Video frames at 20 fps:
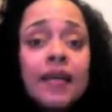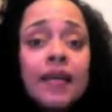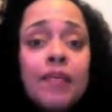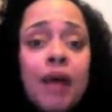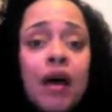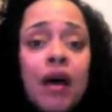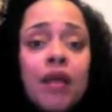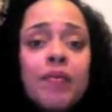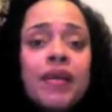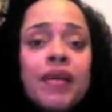
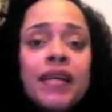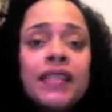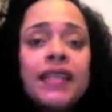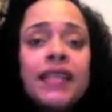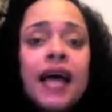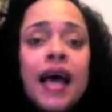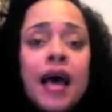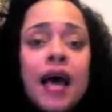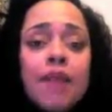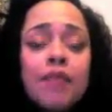about it because
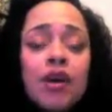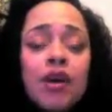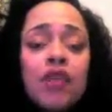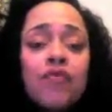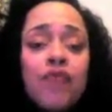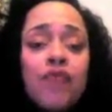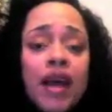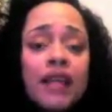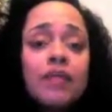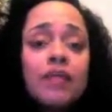I am going to
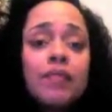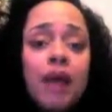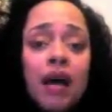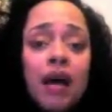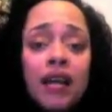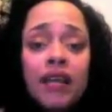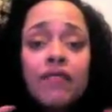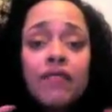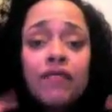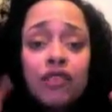rant
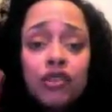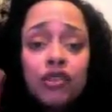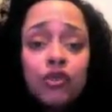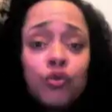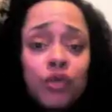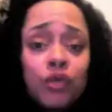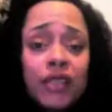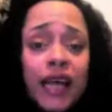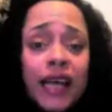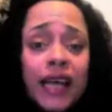about it for
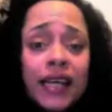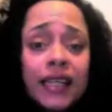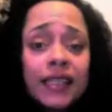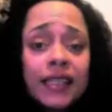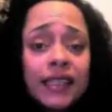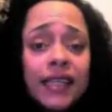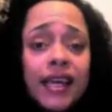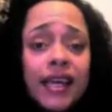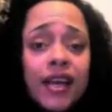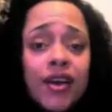2
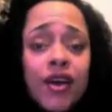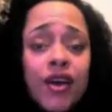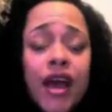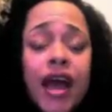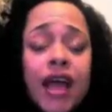seconds here.